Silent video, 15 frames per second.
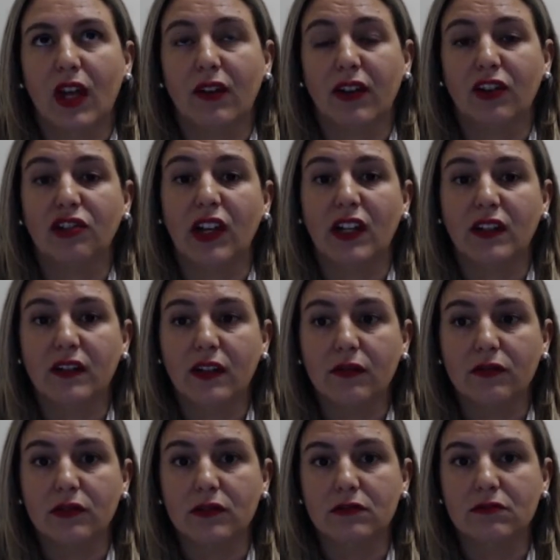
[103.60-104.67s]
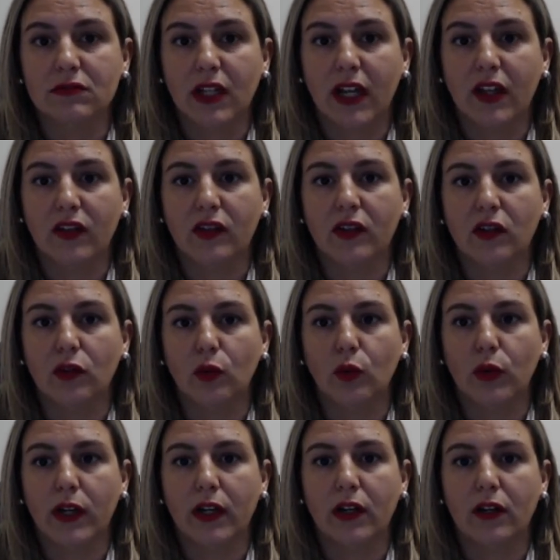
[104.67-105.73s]
actually had several cases
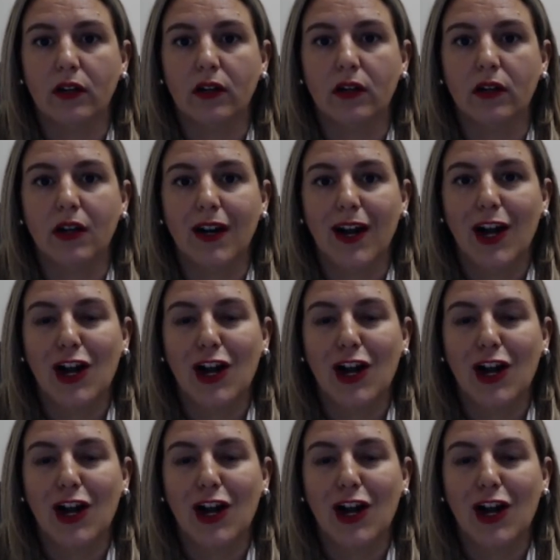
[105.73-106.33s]
where